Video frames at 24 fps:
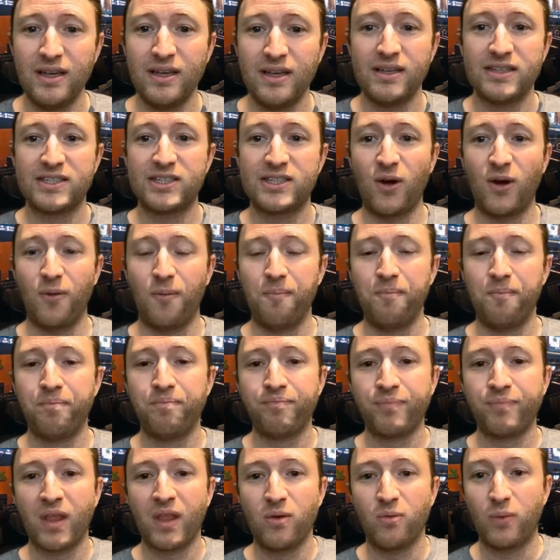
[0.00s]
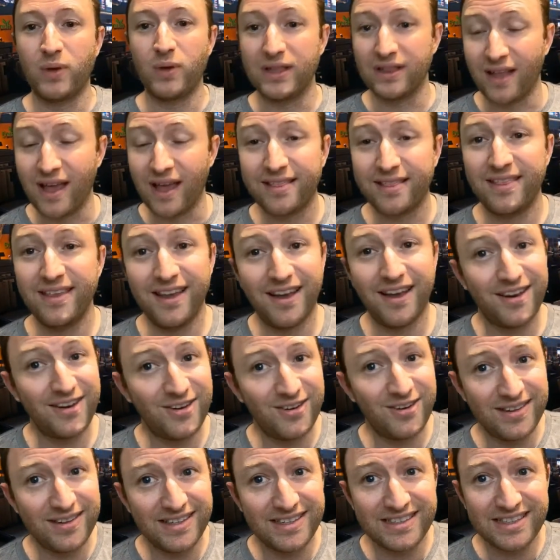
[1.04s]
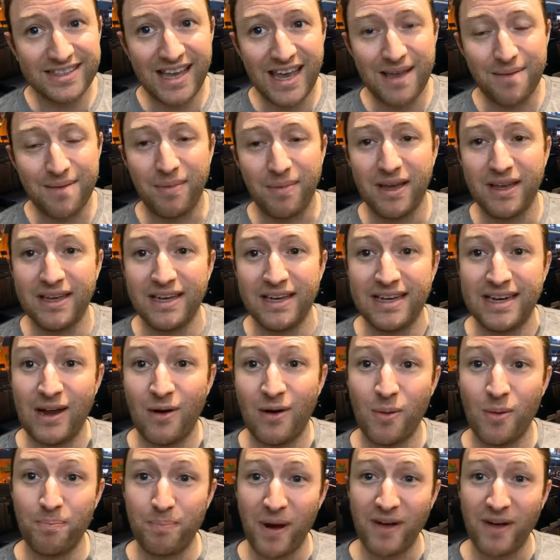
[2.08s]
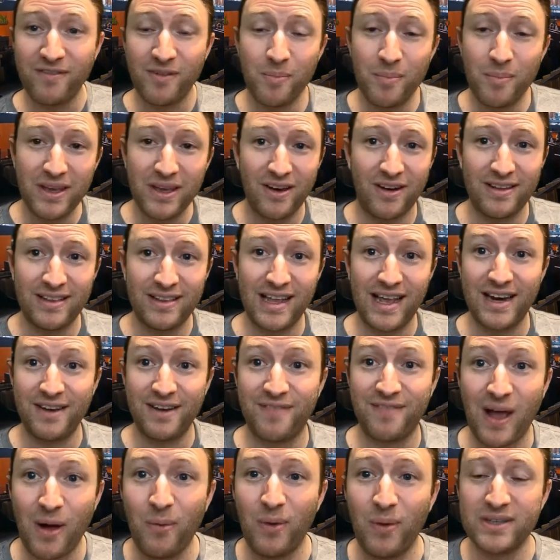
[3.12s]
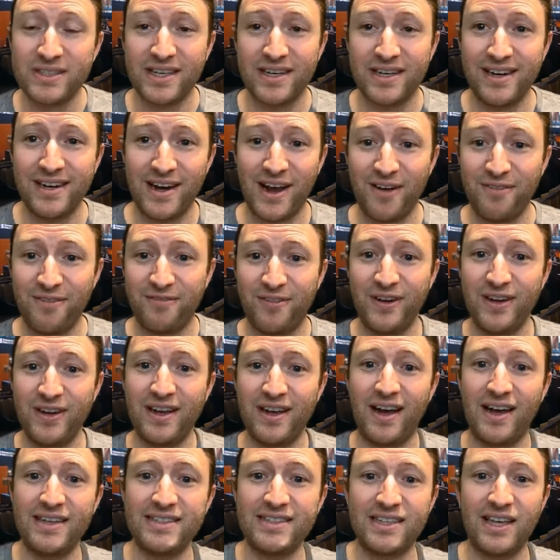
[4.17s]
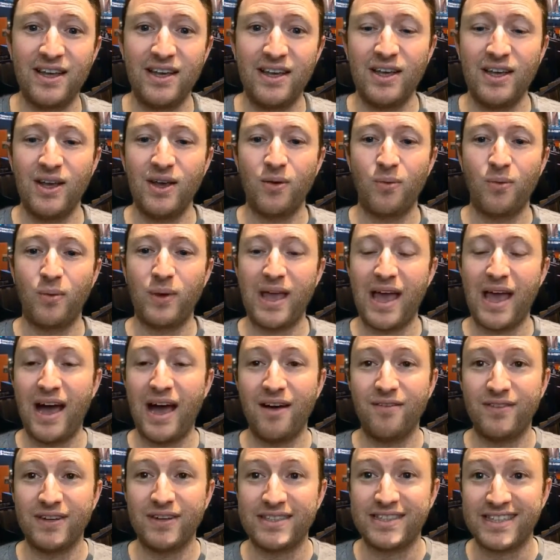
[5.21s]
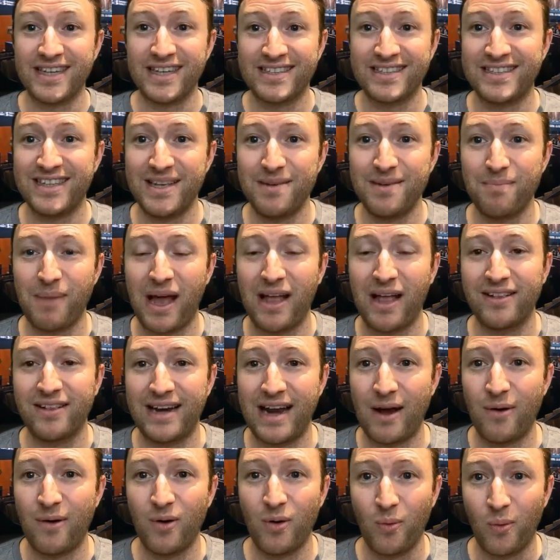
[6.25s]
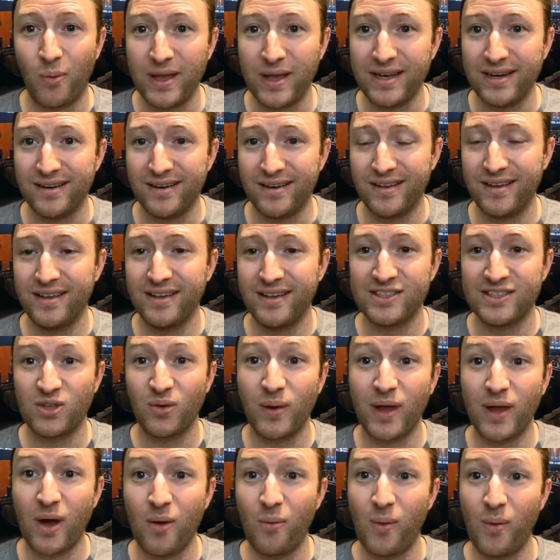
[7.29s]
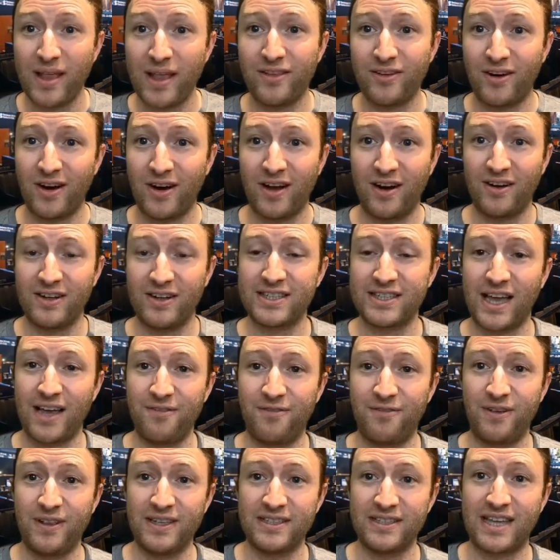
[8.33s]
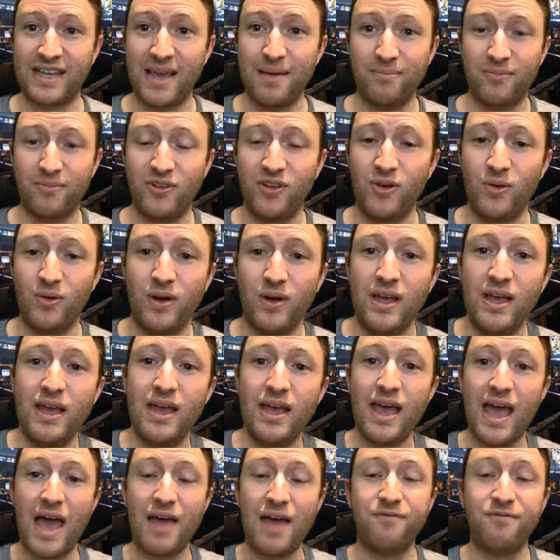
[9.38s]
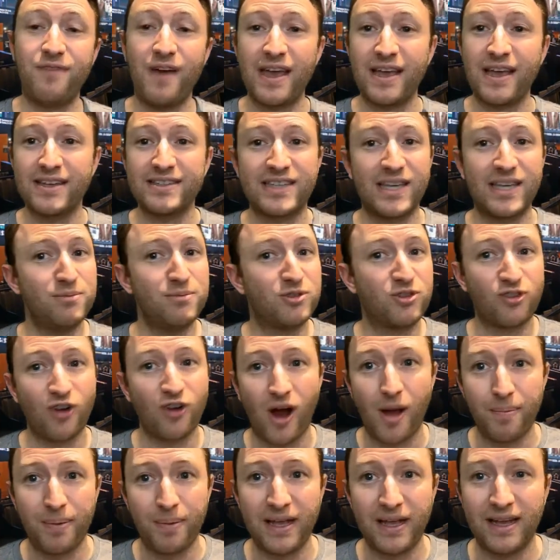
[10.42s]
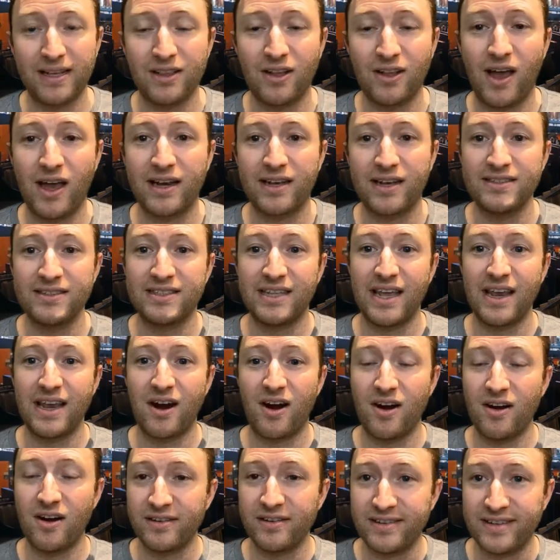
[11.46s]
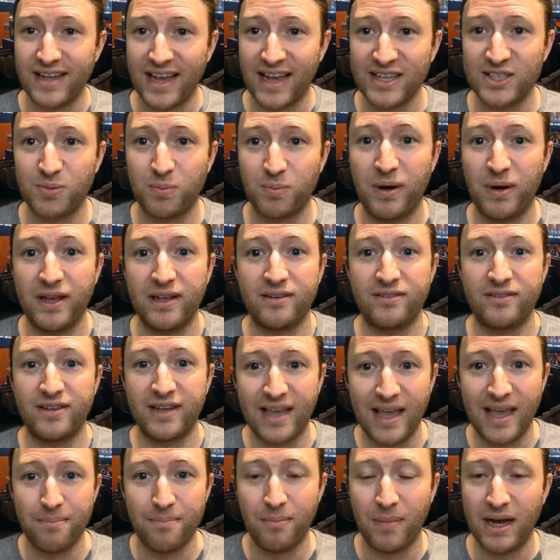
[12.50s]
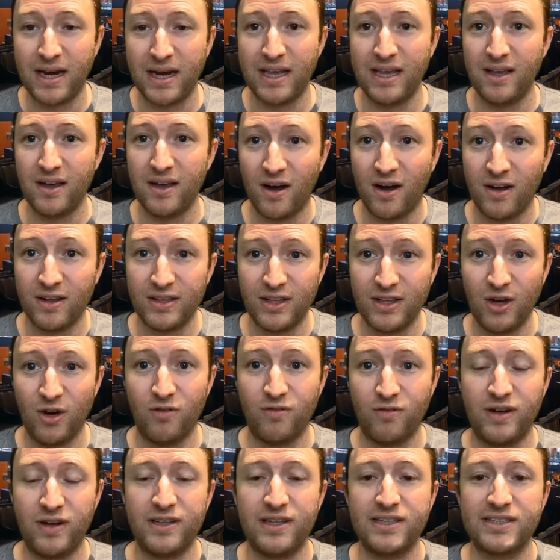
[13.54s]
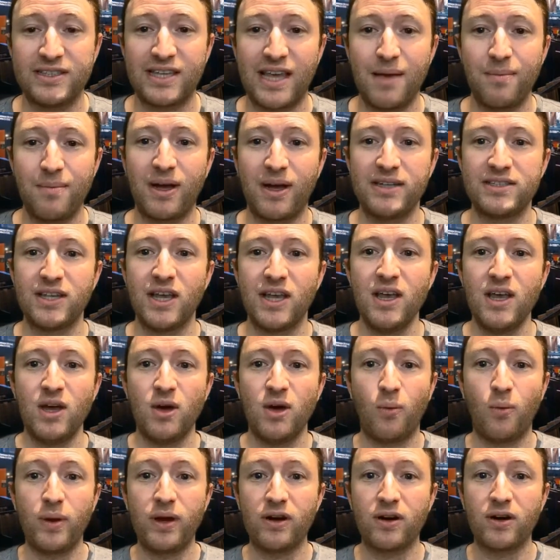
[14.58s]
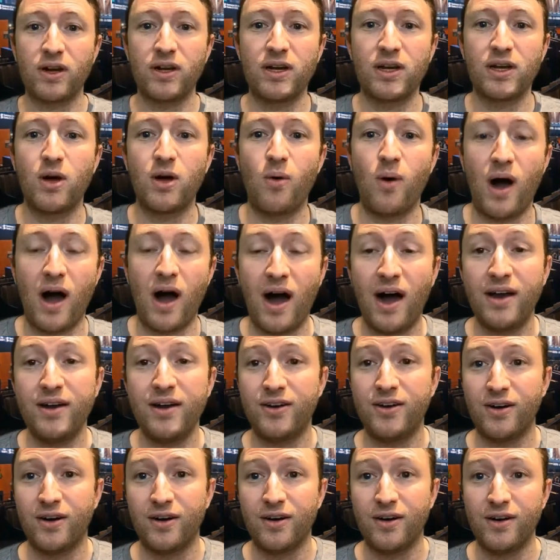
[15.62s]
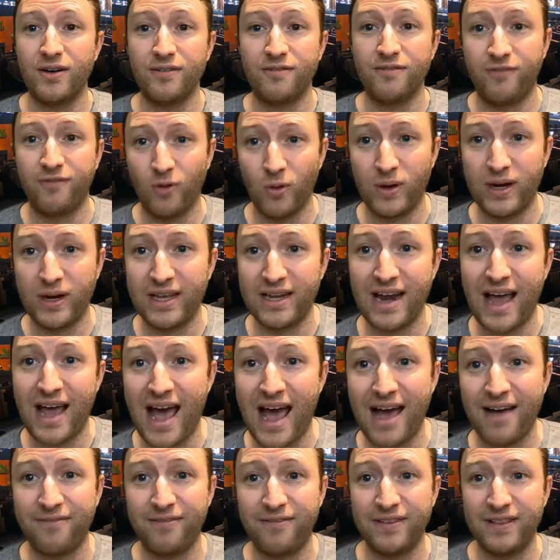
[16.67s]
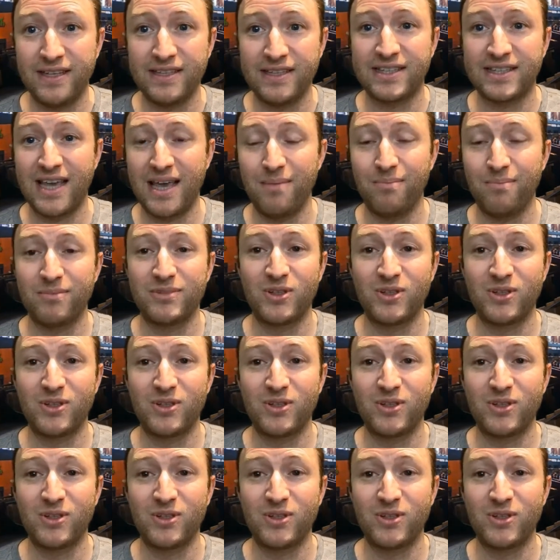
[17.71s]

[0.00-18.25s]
So we like the under in this game. Now above and beyond that, if that wasn't enough for you guys, we have a 16-mile-an-hour wind. So we got weather on our side for this game too. And Vegas keeps dropping that line because they are desperate to get money on the over in this game, guys. We are gonna go under 40.5 in this game.